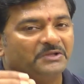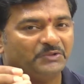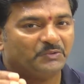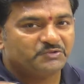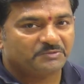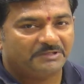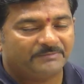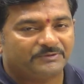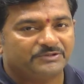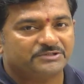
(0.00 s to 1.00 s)
You should be in
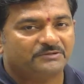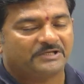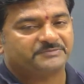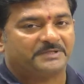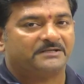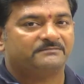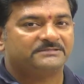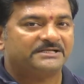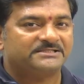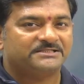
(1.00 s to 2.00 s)
a position to respond.
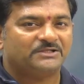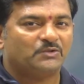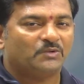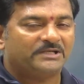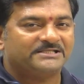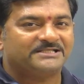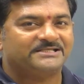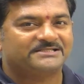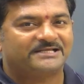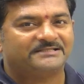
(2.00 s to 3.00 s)
That is the reason. Don't
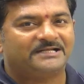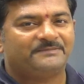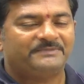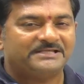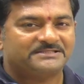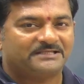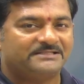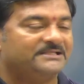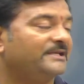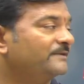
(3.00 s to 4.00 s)
listen just like that. Please
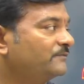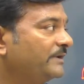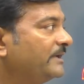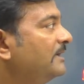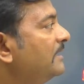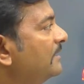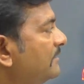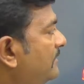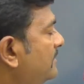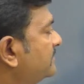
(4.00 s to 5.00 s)
listen carefully.
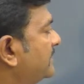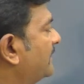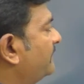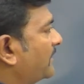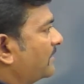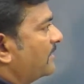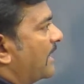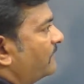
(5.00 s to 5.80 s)
Then after